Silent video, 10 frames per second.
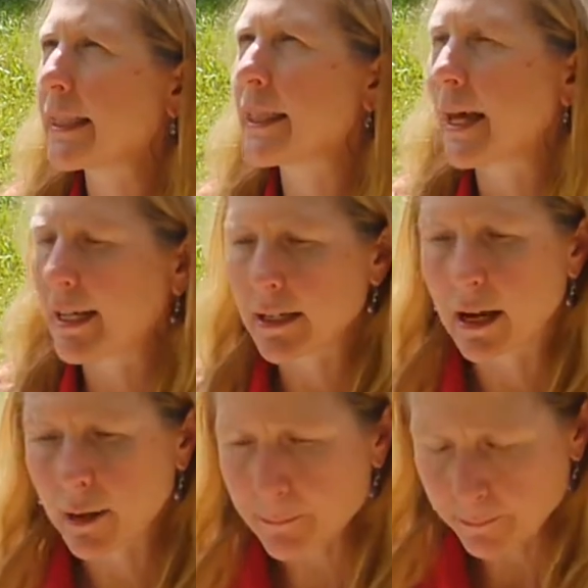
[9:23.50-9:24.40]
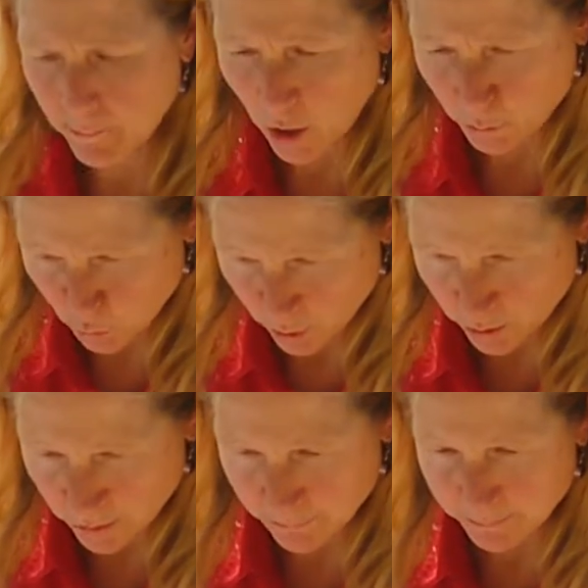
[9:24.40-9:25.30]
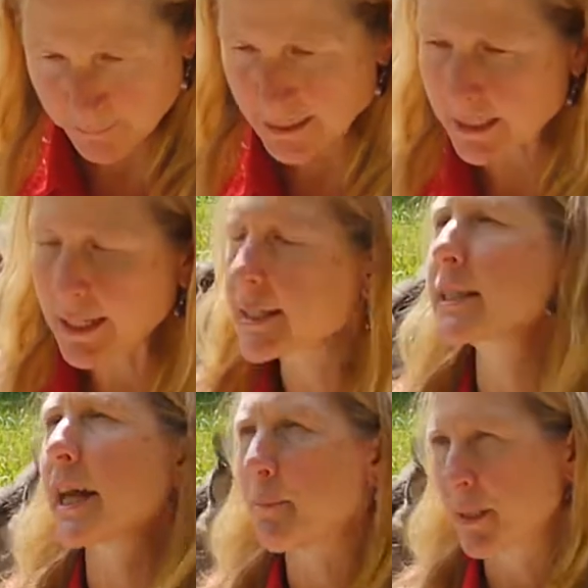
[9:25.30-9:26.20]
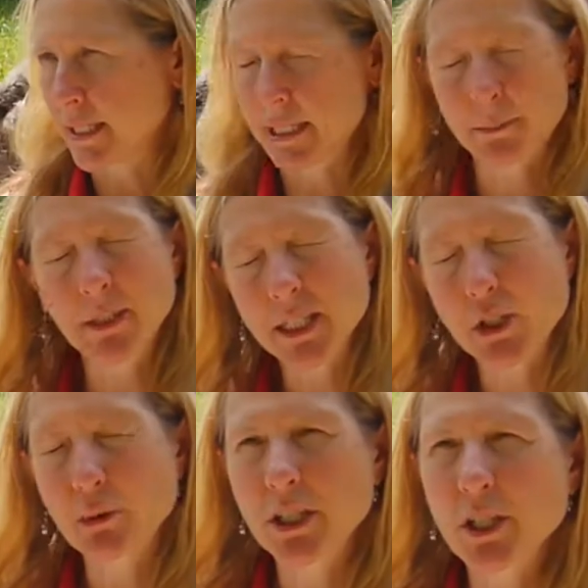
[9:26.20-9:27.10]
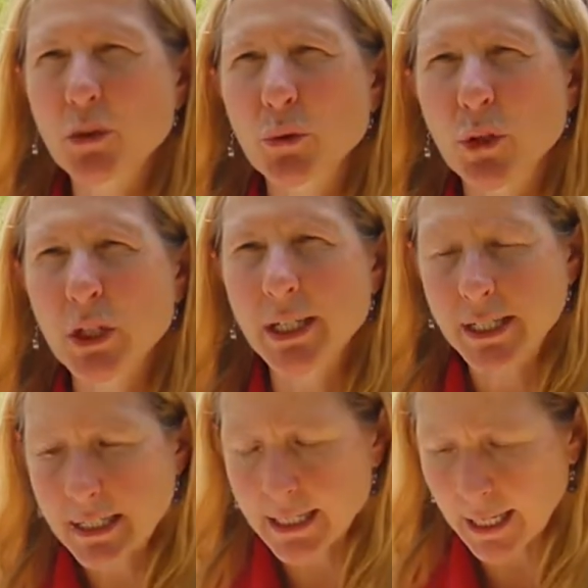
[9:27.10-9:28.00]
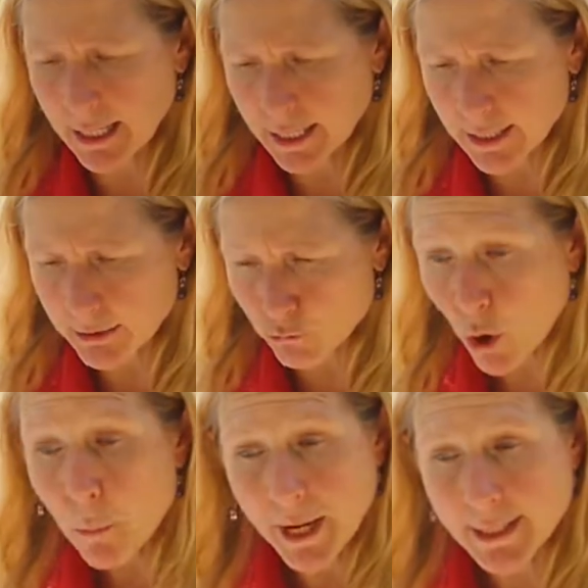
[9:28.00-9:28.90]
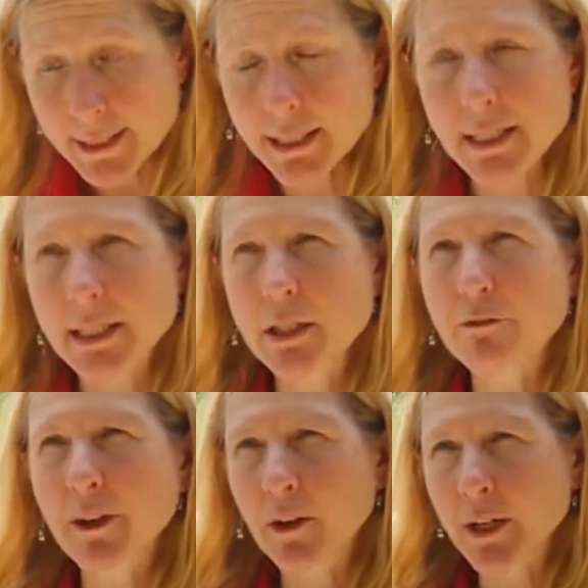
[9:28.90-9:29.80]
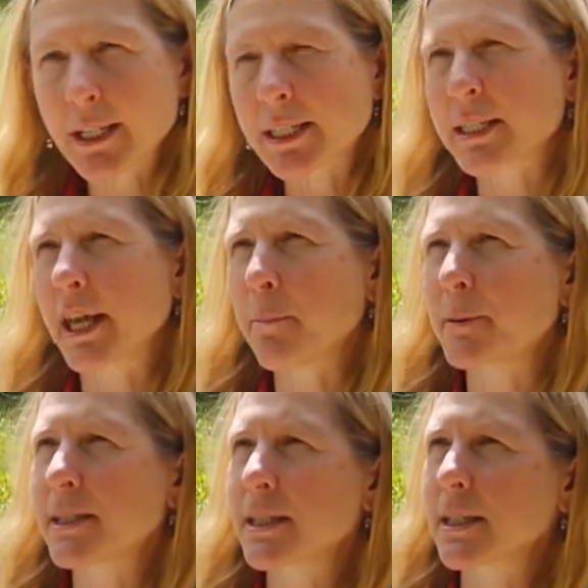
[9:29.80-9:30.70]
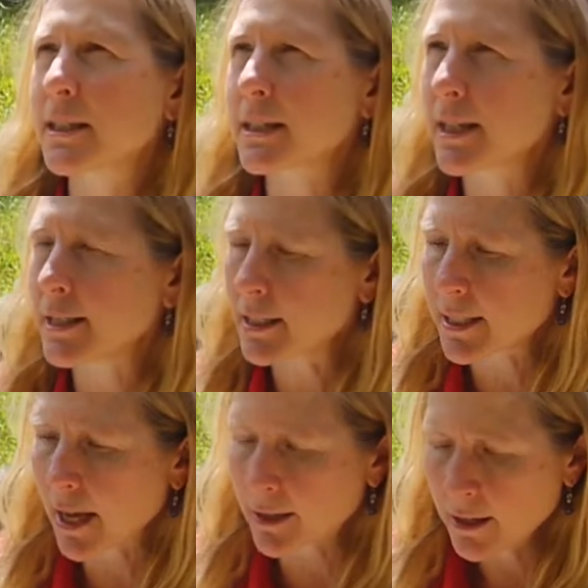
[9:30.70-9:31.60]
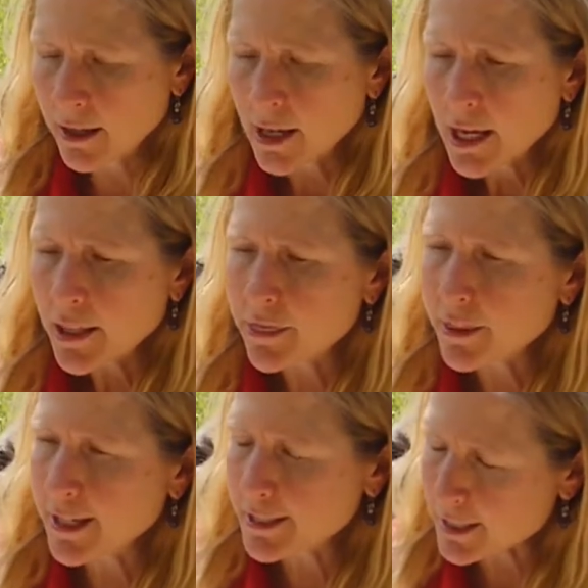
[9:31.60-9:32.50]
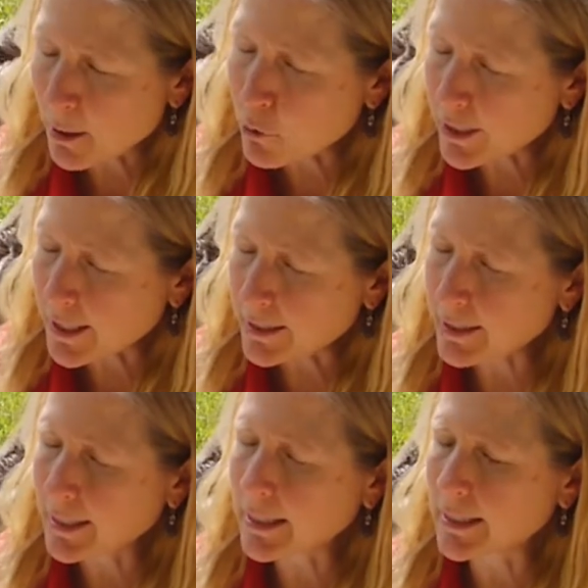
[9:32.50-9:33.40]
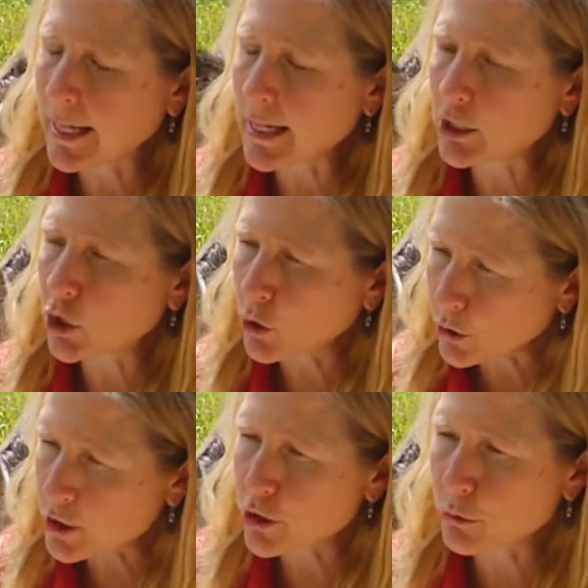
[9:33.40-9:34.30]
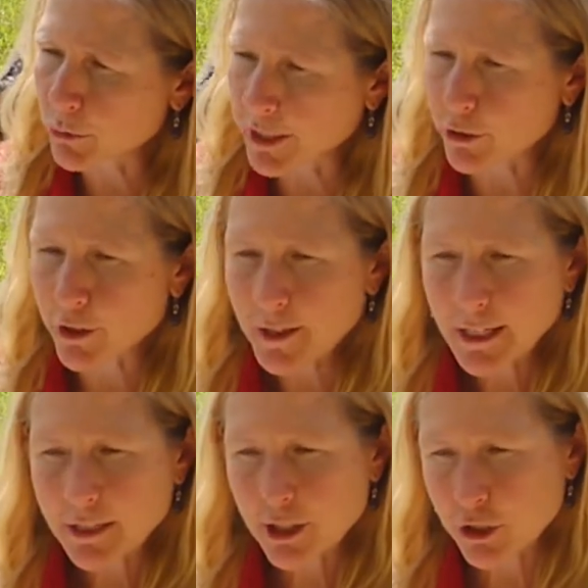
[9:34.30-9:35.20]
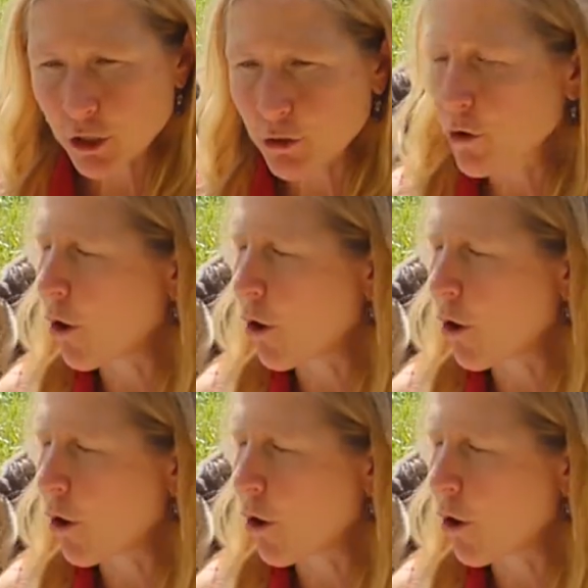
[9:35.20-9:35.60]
that are more, say, escapist. Mystery stories and romances. They're very escapist in the sense that in some way they encourage the reader to turn